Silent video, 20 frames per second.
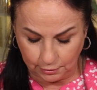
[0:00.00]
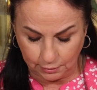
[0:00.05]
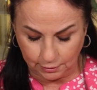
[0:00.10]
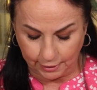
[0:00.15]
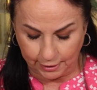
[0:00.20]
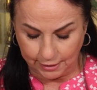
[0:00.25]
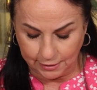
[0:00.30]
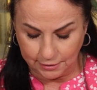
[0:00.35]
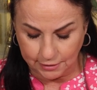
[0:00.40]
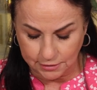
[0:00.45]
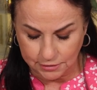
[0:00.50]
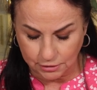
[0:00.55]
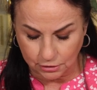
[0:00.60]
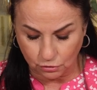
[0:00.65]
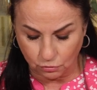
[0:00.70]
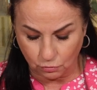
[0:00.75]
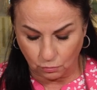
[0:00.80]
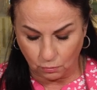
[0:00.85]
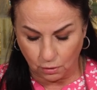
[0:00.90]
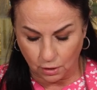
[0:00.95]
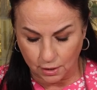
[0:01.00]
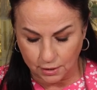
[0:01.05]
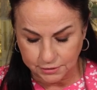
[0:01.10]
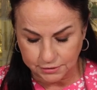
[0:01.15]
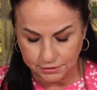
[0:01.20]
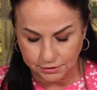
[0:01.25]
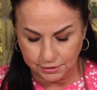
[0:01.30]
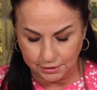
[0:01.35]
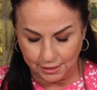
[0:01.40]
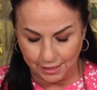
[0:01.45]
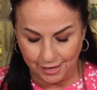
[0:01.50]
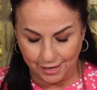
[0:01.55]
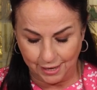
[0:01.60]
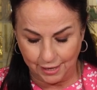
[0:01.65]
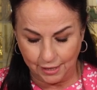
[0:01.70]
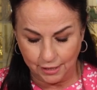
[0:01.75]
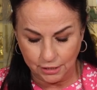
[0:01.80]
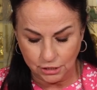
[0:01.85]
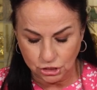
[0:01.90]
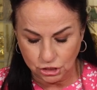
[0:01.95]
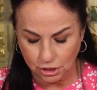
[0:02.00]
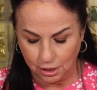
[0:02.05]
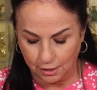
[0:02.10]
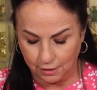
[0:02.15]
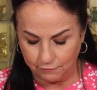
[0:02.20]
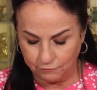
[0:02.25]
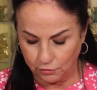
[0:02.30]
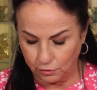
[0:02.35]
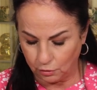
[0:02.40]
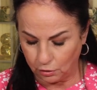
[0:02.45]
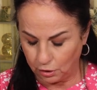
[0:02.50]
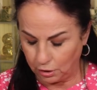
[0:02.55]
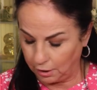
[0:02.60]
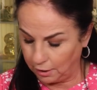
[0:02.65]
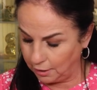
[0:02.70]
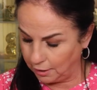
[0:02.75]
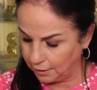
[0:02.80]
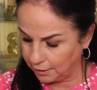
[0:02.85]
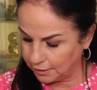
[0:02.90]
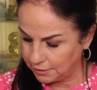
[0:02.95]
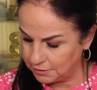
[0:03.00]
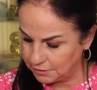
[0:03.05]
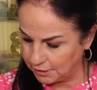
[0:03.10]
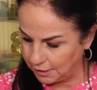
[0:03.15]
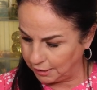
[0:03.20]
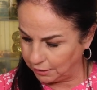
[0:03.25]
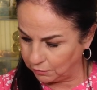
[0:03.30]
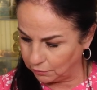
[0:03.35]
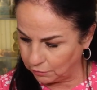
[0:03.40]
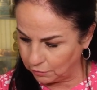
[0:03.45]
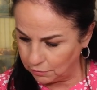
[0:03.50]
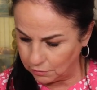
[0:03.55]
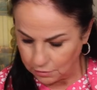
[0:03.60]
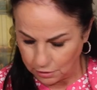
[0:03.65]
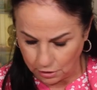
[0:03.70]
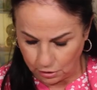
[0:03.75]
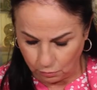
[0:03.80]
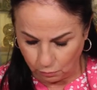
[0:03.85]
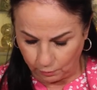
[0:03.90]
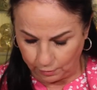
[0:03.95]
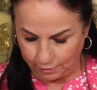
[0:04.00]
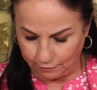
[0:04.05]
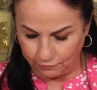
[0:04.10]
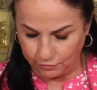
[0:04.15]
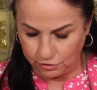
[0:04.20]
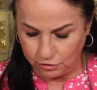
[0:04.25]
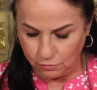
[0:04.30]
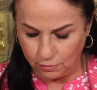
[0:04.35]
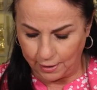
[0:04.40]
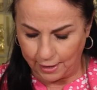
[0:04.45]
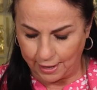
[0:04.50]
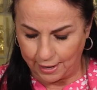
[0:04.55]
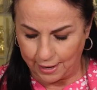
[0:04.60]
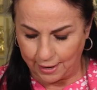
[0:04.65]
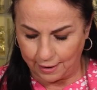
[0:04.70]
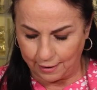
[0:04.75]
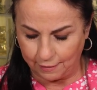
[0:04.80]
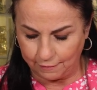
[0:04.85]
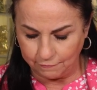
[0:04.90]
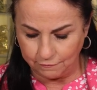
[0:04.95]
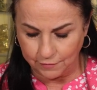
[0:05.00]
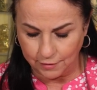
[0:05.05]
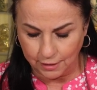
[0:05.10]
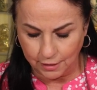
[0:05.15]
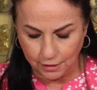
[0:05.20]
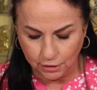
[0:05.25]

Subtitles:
lay these across the edge of your container, whatever you have.